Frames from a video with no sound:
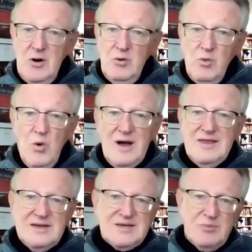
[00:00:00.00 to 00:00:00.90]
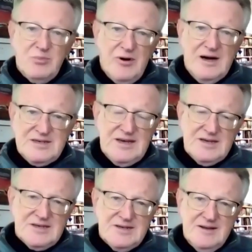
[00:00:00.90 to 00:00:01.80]
What is the
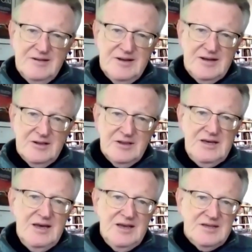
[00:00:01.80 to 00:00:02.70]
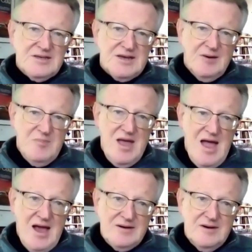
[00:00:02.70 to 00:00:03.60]
process that leads a
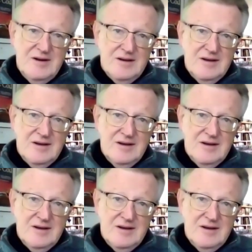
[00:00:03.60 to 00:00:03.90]
man